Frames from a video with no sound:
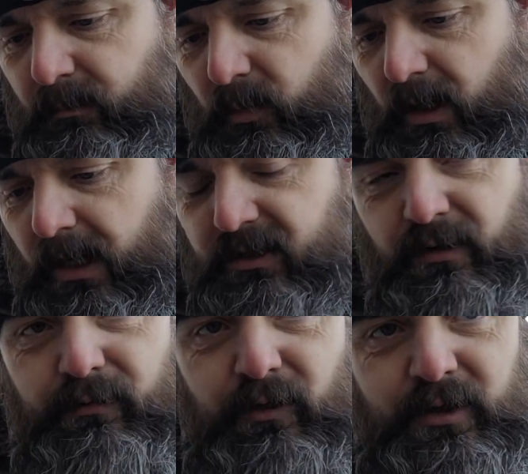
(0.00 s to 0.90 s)
But I actually
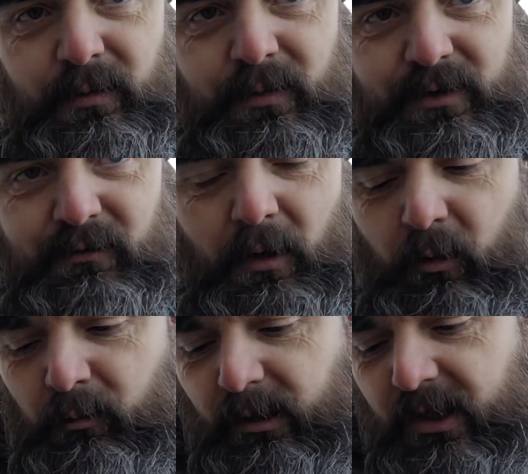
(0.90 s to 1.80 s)
thought it was a
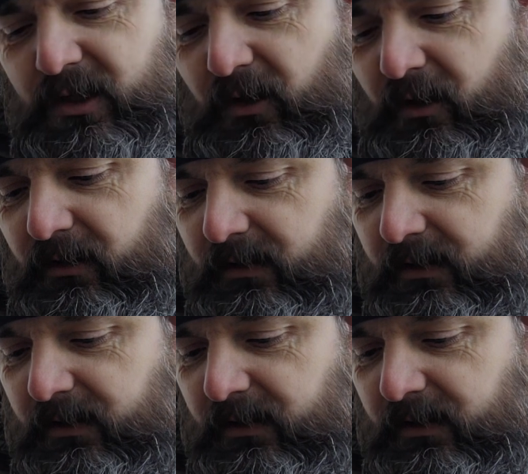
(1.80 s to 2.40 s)
roll, but it's not.